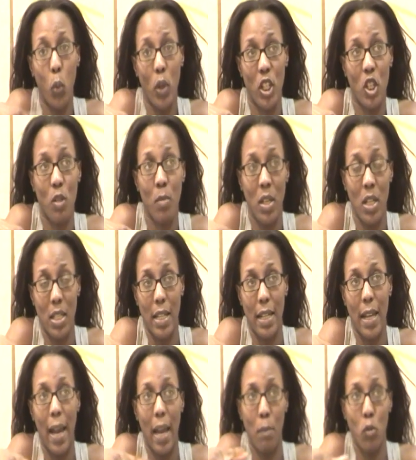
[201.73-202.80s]
which means
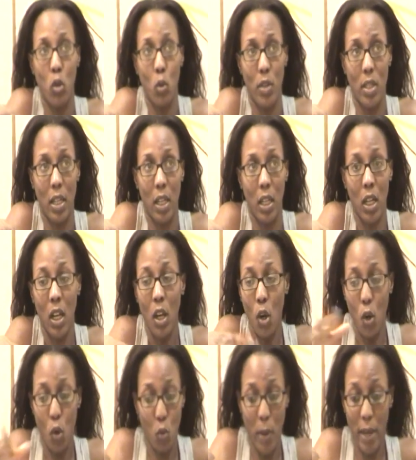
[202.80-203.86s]
that I'm using
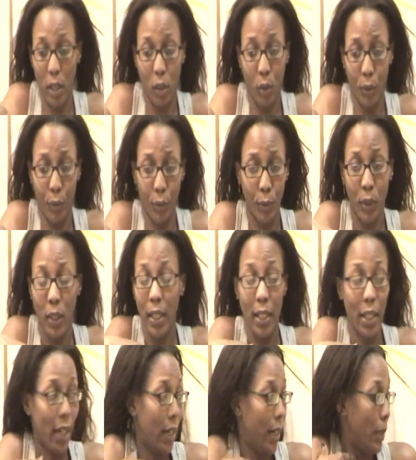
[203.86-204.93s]
regular
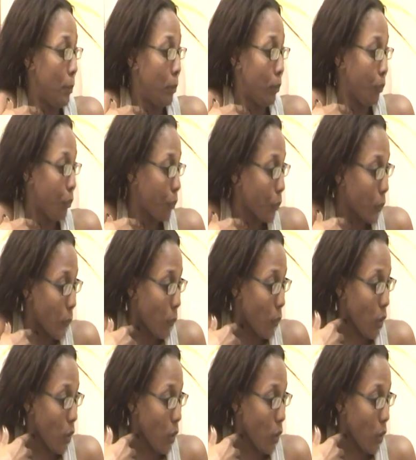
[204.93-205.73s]
um,